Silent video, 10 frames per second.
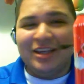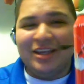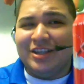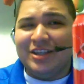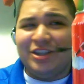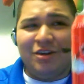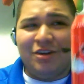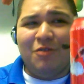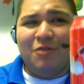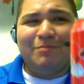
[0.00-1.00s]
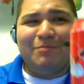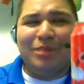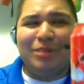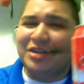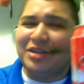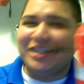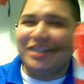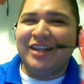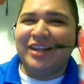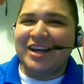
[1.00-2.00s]
It's your own personalized
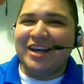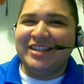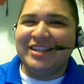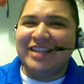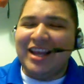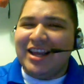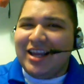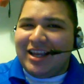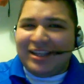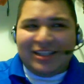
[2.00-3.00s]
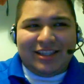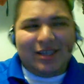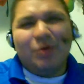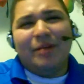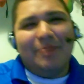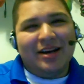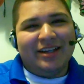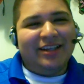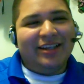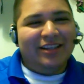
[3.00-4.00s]
soda mug
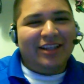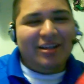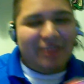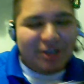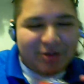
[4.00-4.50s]
that you can drink.